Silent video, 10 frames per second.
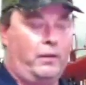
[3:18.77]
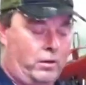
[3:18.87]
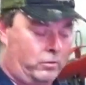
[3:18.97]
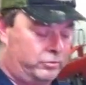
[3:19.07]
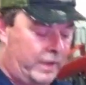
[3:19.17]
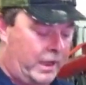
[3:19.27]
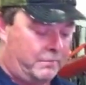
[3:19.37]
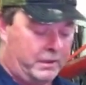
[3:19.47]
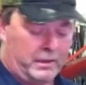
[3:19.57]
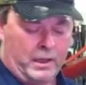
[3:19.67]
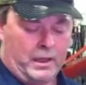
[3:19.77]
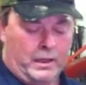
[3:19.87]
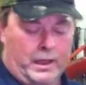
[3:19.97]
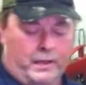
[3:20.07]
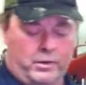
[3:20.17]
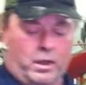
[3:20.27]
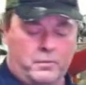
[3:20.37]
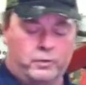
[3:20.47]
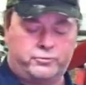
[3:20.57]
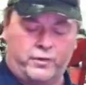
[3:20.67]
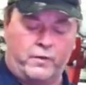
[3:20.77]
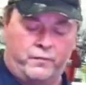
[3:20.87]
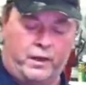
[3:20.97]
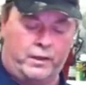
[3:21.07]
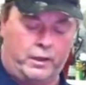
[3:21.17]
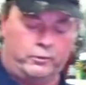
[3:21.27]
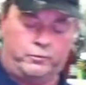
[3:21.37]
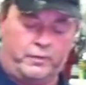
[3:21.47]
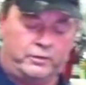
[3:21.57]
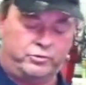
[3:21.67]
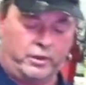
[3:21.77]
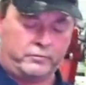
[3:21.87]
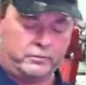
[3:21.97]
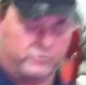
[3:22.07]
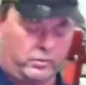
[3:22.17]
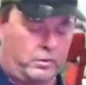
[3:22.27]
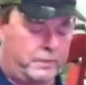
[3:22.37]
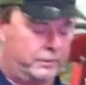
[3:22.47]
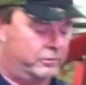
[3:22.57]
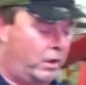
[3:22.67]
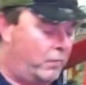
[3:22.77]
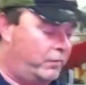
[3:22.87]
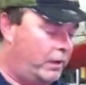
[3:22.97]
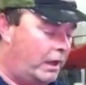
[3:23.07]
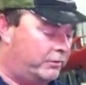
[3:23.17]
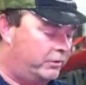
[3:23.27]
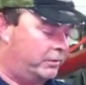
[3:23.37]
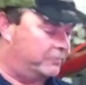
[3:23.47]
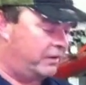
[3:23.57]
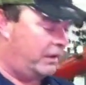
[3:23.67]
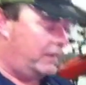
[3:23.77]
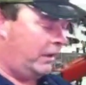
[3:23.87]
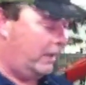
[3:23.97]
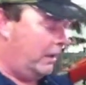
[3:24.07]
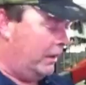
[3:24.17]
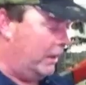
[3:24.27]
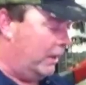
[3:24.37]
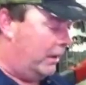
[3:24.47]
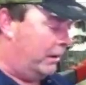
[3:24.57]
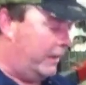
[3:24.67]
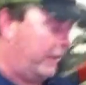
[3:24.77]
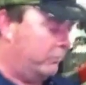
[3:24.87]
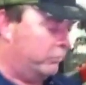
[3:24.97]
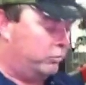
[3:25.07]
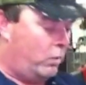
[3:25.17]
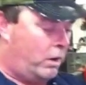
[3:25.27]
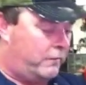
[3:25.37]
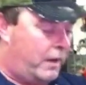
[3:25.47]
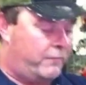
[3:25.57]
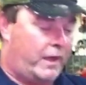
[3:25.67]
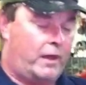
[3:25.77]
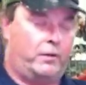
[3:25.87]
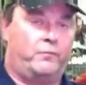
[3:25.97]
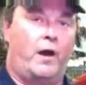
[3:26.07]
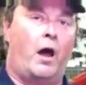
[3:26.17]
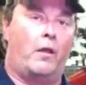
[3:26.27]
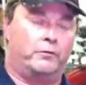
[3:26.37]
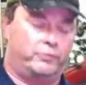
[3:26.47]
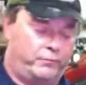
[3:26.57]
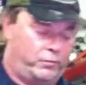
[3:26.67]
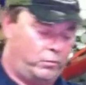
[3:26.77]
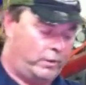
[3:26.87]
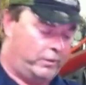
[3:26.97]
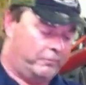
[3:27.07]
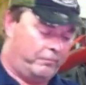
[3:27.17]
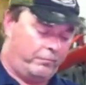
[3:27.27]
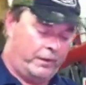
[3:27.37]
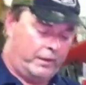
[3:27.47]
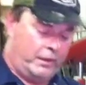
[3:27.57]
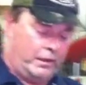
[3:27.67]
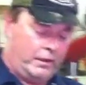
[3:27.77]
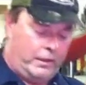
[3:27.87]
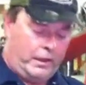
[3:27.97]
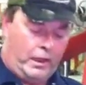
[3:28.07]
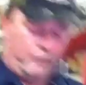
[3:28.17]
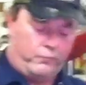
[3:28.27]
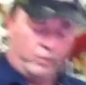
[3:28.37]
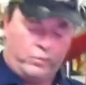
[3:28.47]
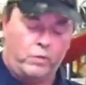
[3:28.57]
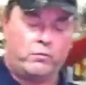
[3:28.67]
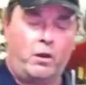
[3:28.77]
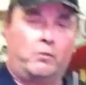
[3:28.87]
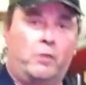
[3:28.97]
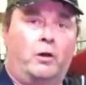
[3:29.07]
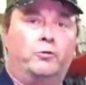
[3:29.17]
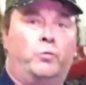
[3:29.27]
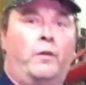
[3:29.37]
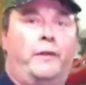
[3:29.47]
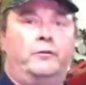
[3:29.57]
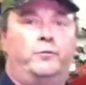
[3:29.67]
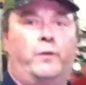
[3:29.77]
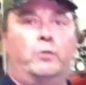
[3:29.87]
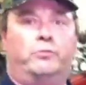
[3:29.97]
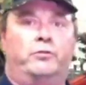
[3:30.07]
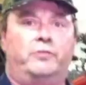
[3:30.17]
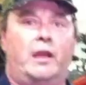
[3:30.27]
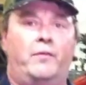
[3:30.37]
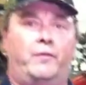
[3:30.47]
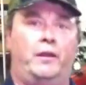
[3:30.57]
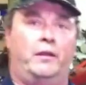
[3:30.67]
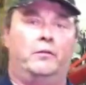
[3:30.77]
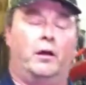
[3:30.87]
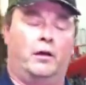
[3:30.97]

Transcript: a long time and done most of our videos with this shifter, so it means an awful lot to us. It was one of our founding fathers, if you will. If you do run across one of these folks that's got the